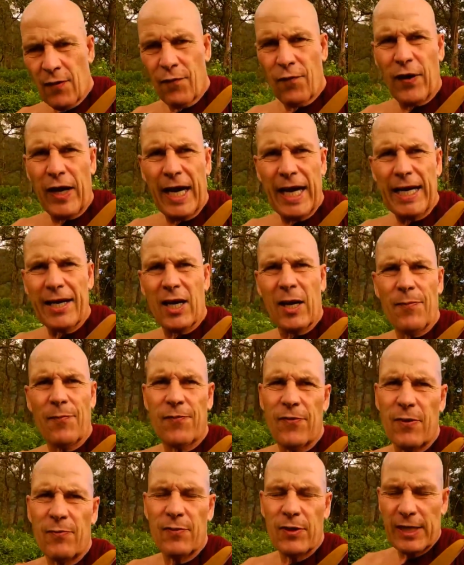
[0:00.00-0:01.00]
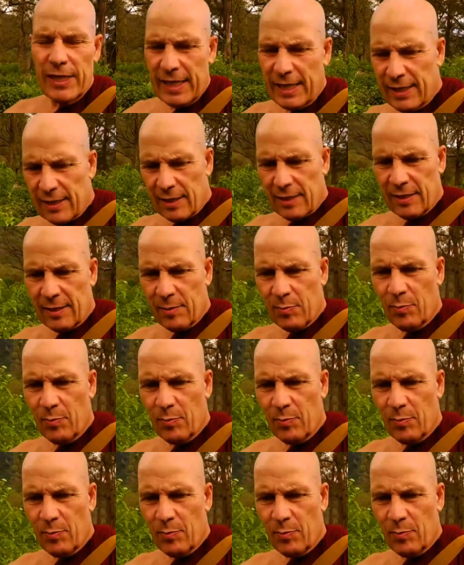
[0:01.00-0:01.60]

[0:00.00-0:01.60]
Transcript: fired up from within